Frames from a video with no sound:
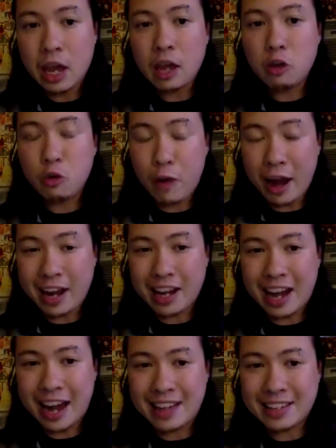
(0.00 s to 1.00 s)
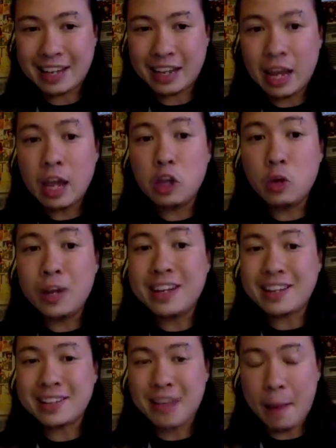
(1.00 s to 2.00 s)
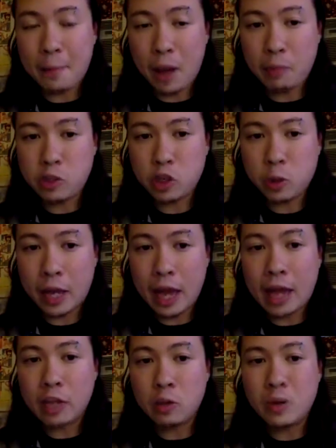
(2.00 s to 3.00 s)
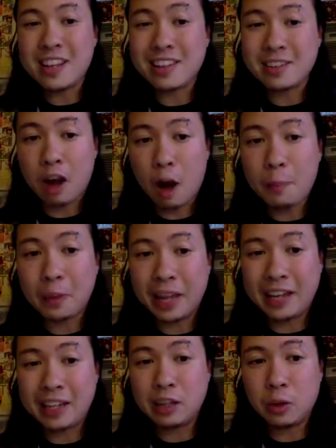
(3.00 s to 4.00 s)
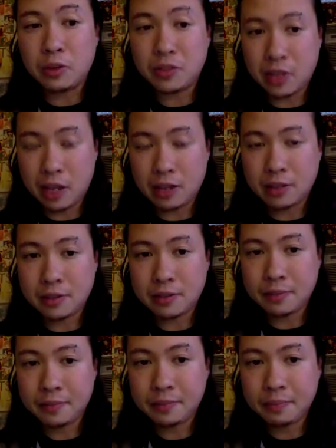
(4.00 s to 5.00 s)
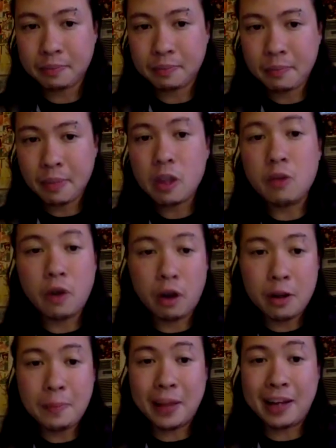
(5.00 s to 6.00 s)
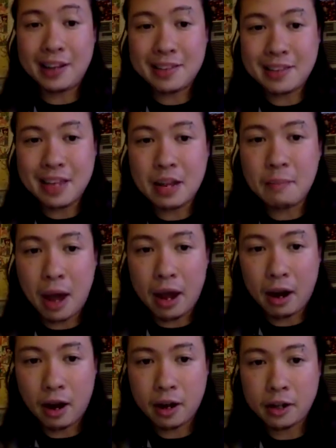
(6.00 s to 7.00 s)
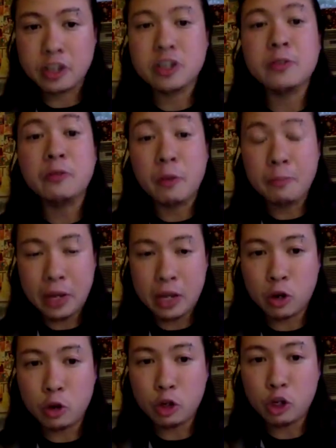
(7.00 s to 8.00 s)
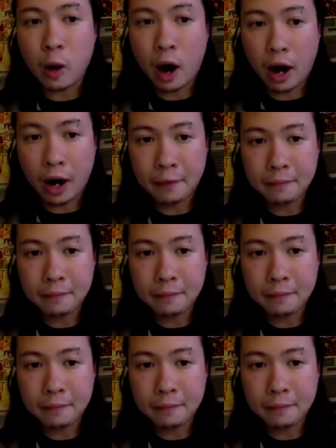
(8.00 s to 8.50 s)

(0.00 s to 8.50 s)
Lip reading: You recognize it. You need to step up to it, and you need to start planting those seeds. You've already planted a seed in my heart just from being who you are.